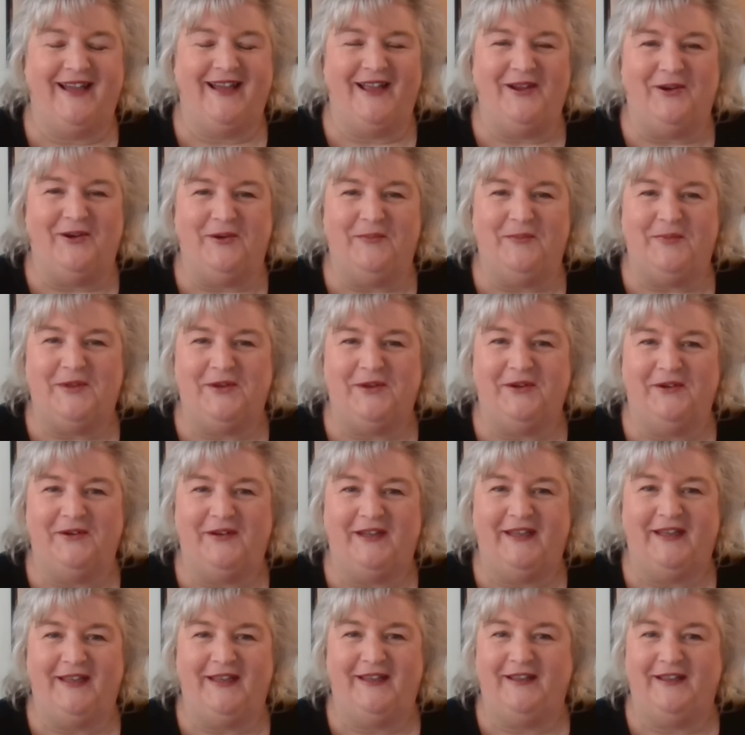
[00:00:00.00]
I hope you're
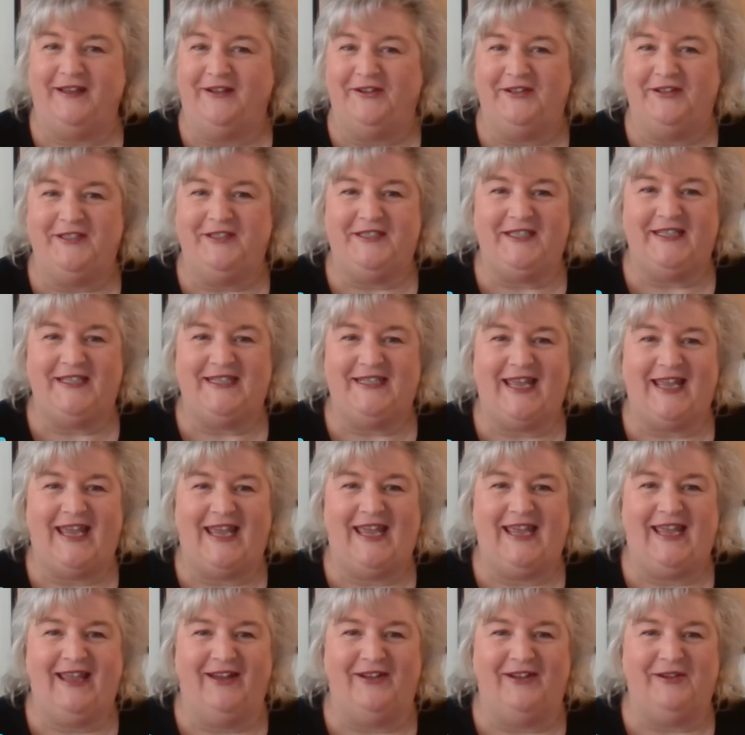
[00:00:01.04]
good
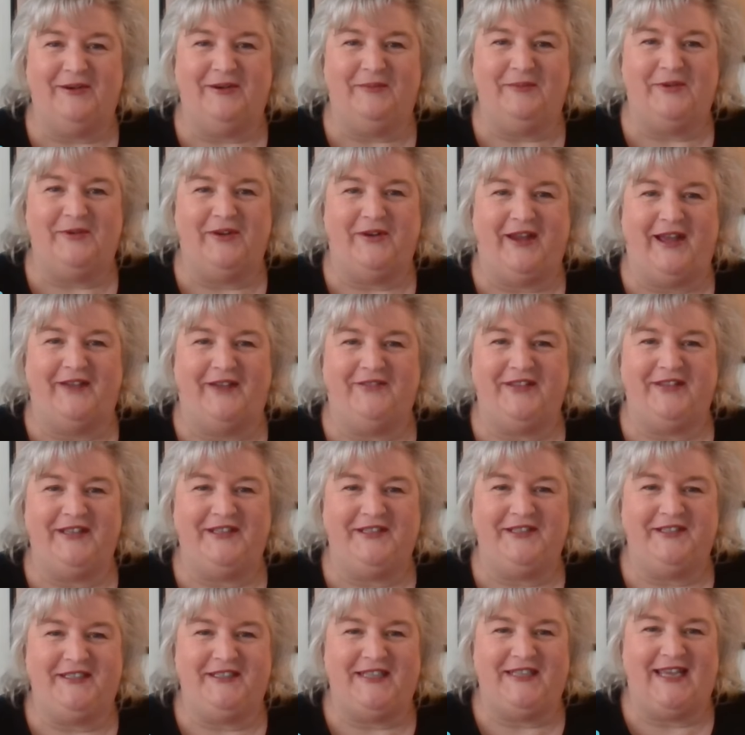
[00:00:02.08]
today. I hope you're having a
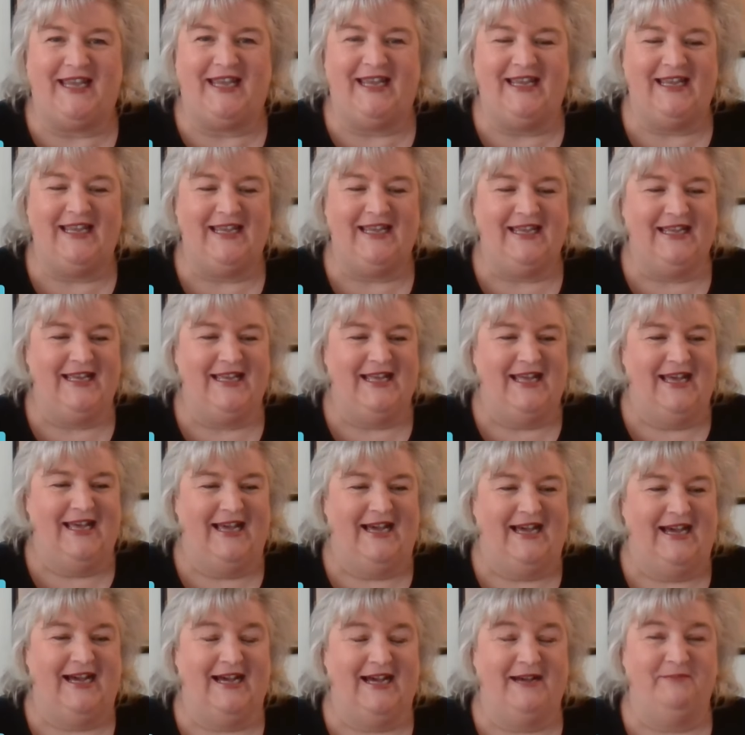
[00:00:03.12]
good day.
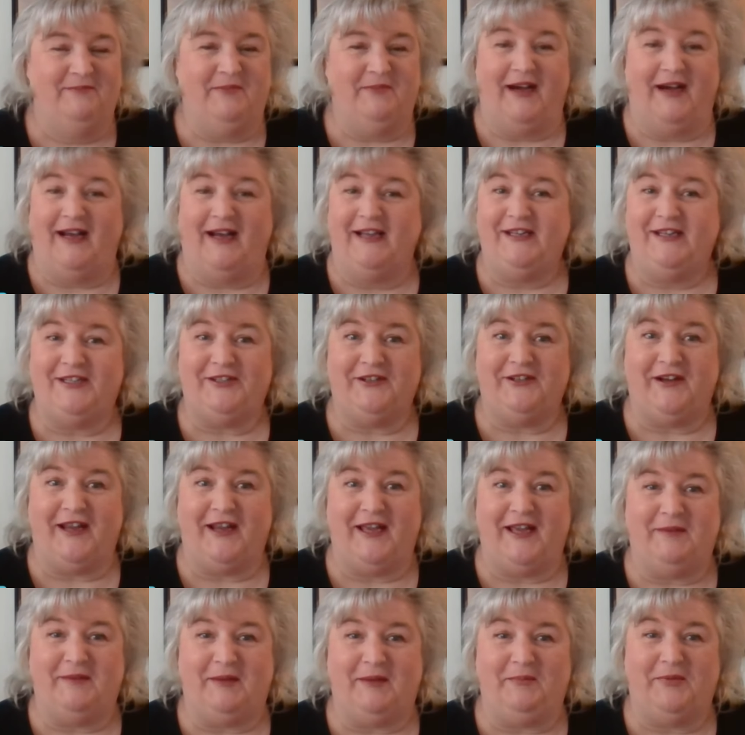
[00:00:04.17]
I sure
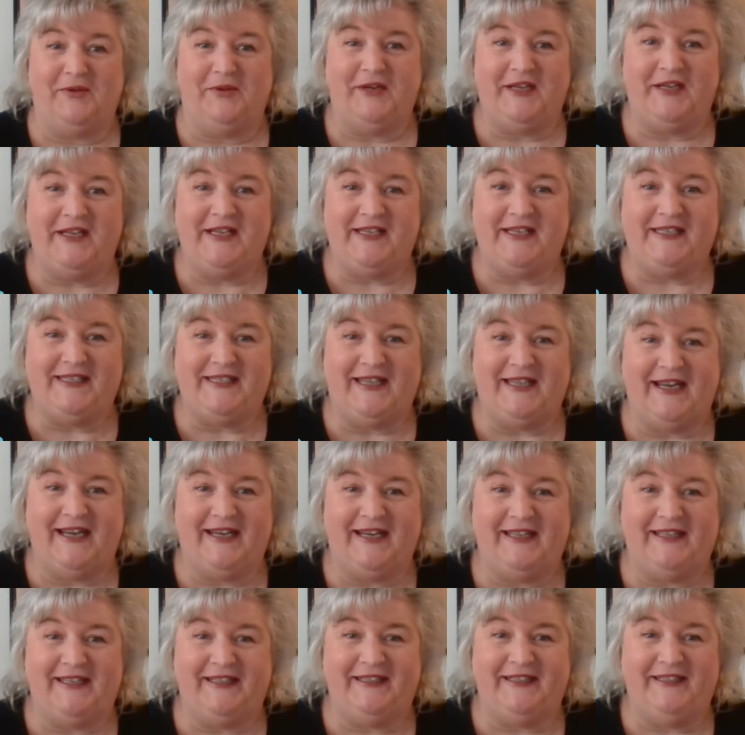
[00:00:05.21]
am. I'm pretty
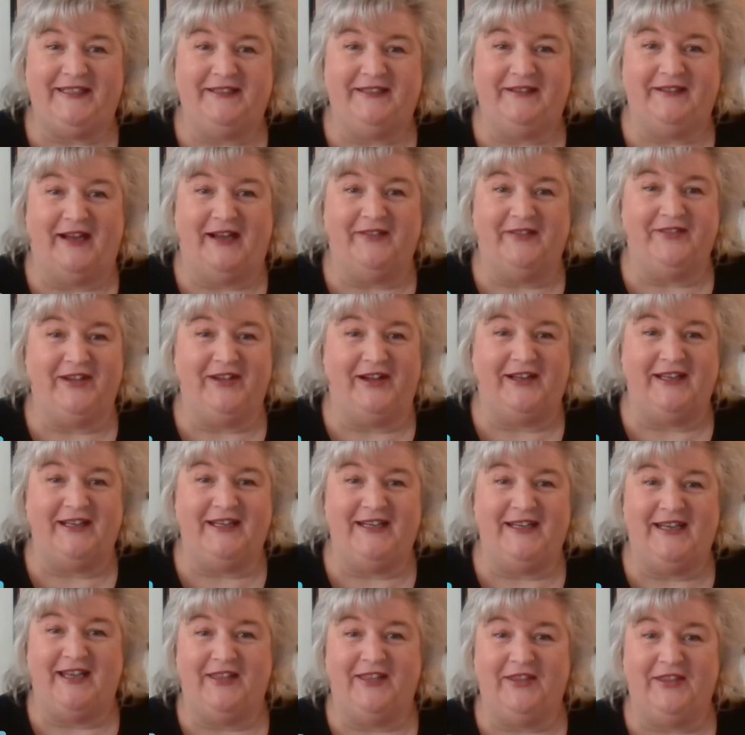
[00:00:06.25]
excited. I've got
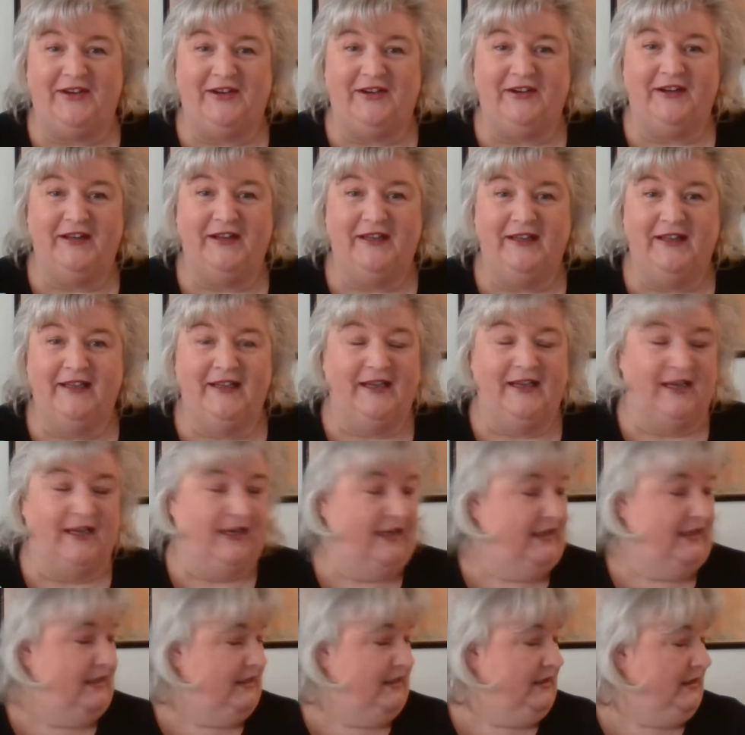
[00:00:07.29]
another
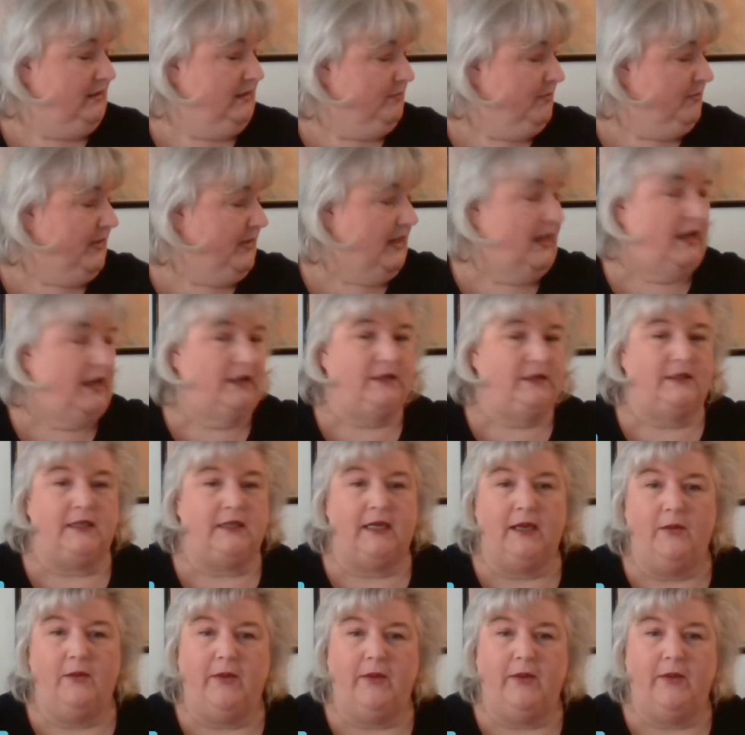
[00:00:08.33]
unboxing.